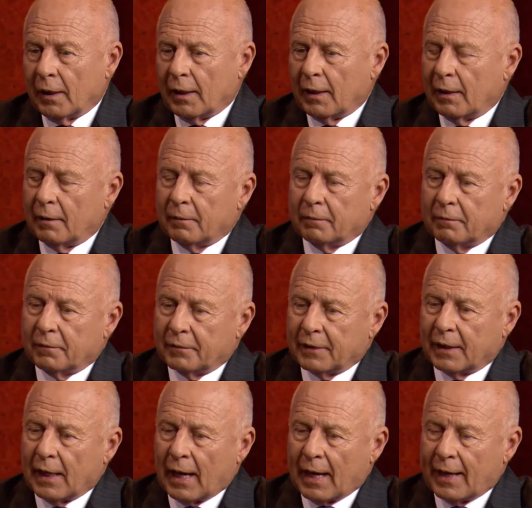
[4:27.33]
Uh, the
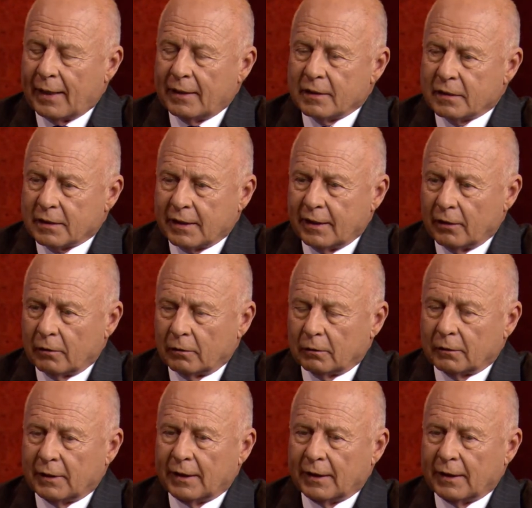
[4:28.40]
guy is killed.